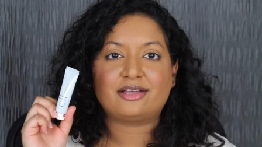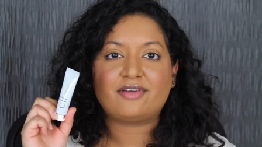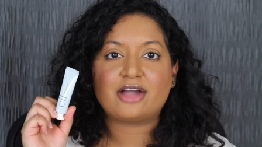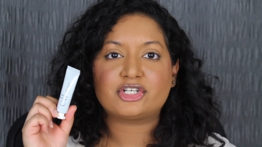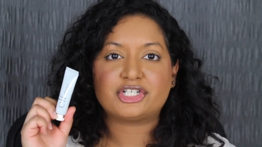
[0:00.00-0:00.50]

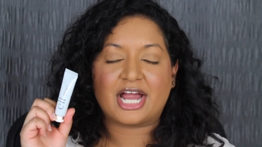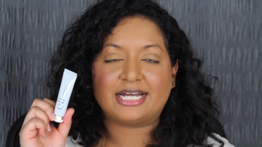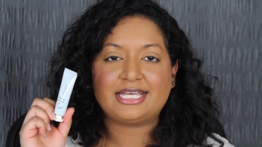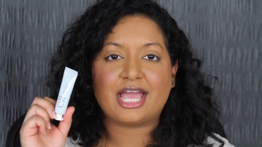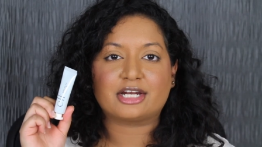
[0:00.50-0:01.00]
love how
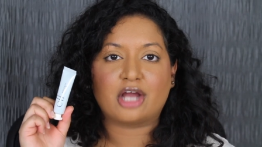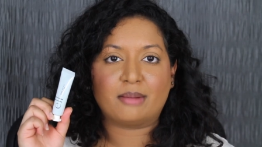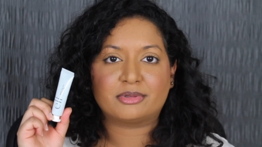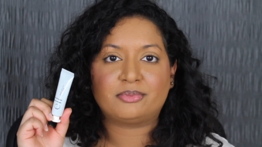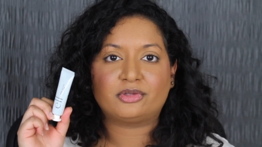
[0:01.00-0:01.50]
shiny and
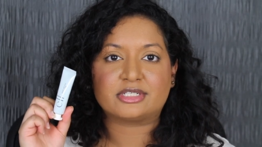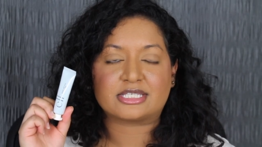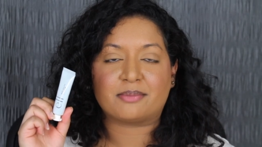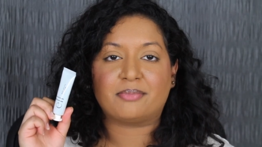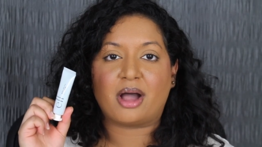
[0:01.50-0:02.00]
comfortable
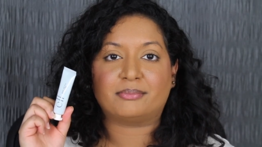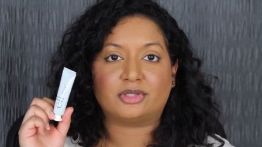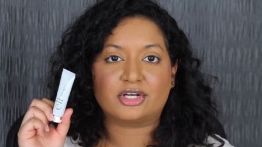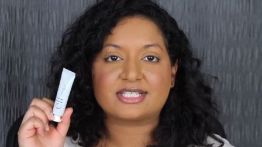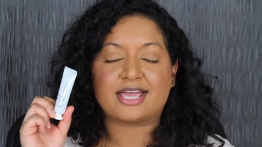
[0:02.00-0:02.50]
this lip
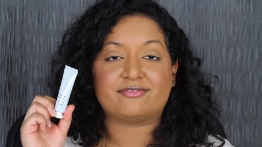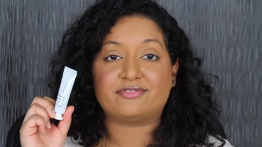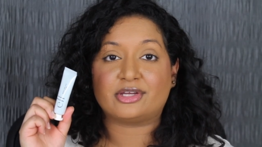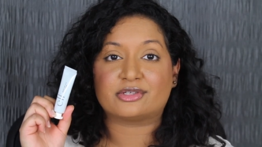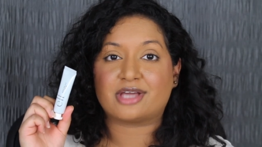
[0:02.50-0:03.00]
balm looks
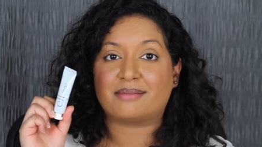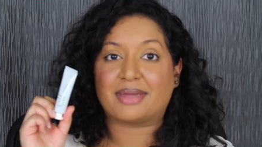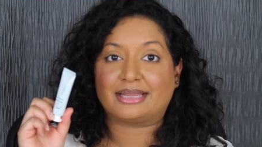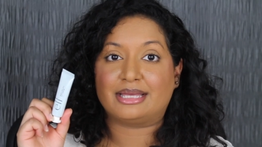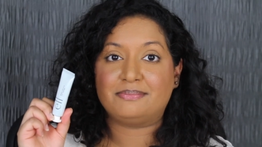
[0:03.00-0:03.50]
and feels
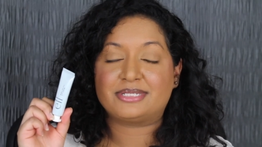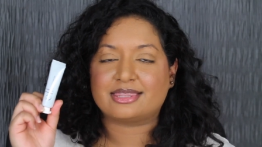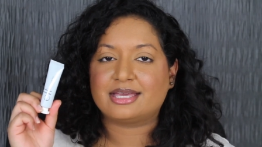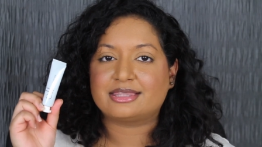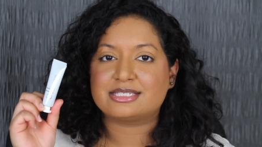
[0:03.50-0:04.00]
on my
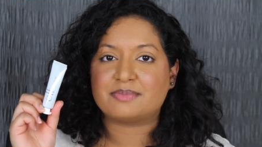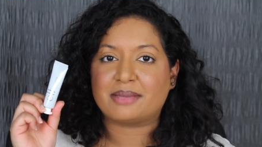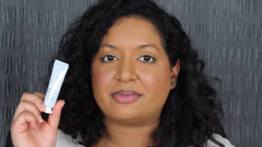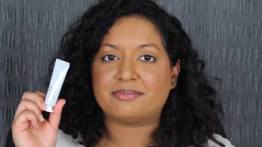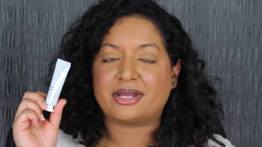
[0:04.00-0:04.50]
lips. I think this
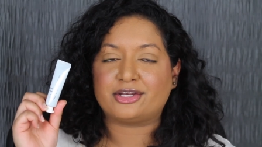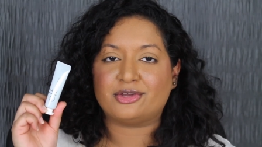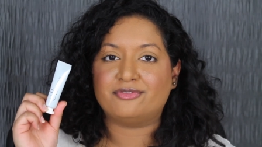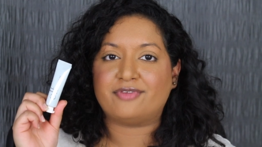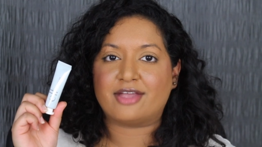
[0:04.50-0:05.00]
might be my
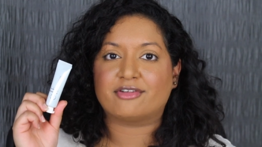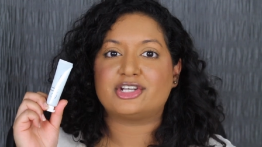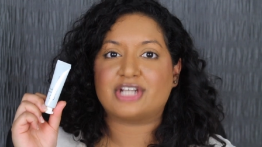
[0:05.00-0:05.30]
new favorite